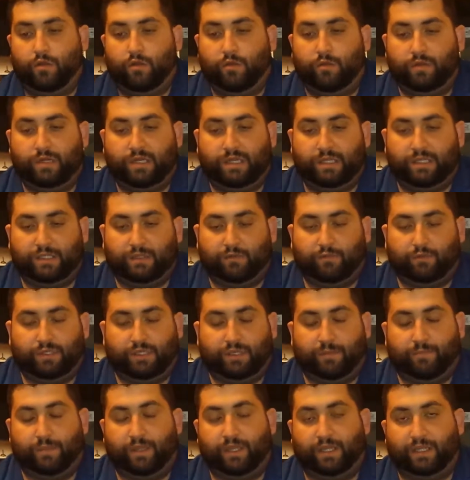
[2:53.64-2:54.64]
because it was
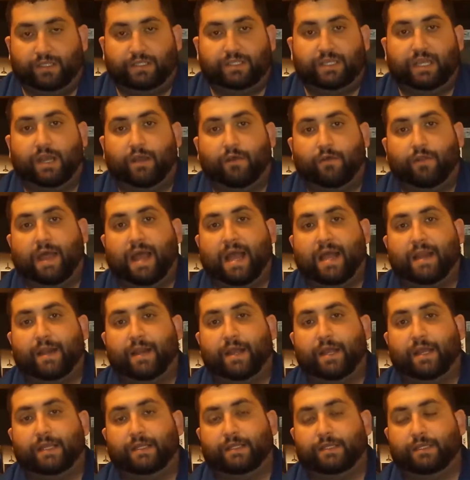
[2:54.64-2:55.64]
a big sale that
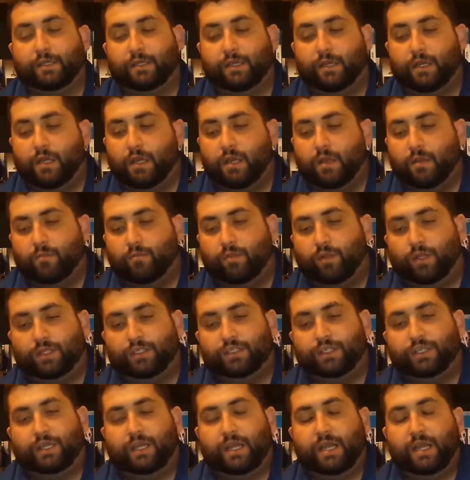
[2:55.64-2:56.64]
night. Plus
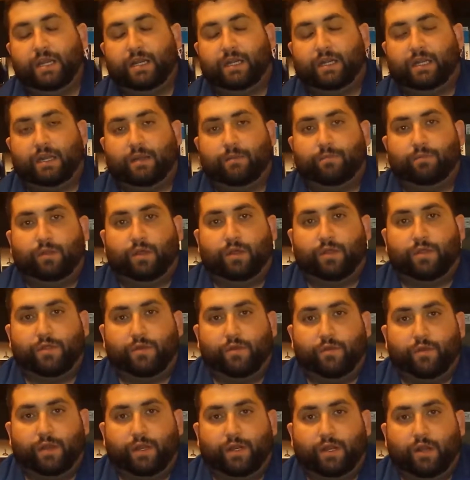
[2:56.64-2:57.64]
she had a couple of
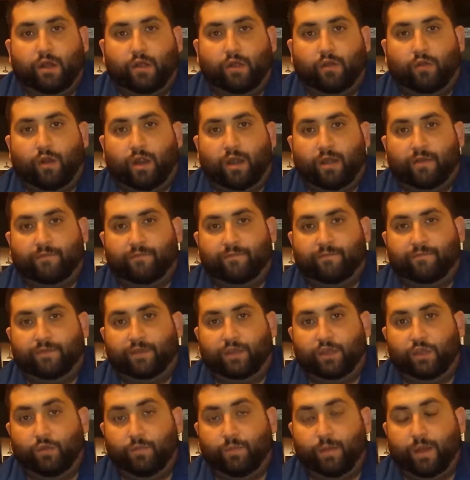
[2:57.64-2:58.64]
$30 off
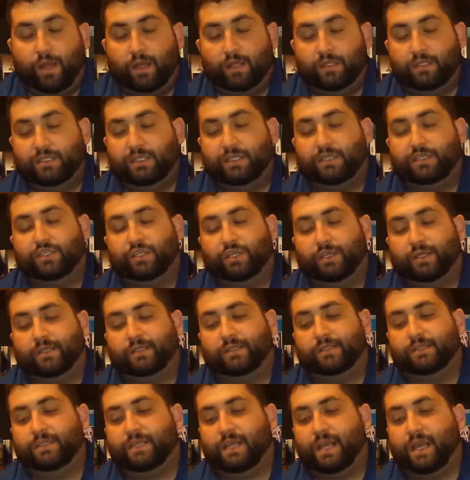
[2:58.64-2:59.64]
coupons that she
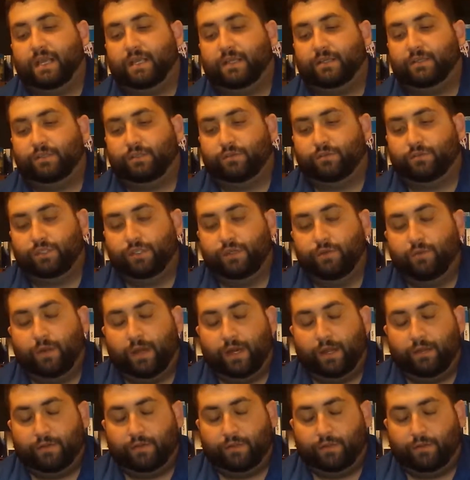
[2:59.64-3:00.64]
could stack. So she went
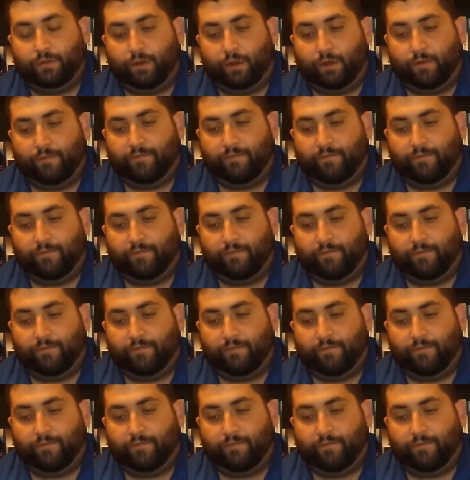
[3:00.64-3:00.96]
out to her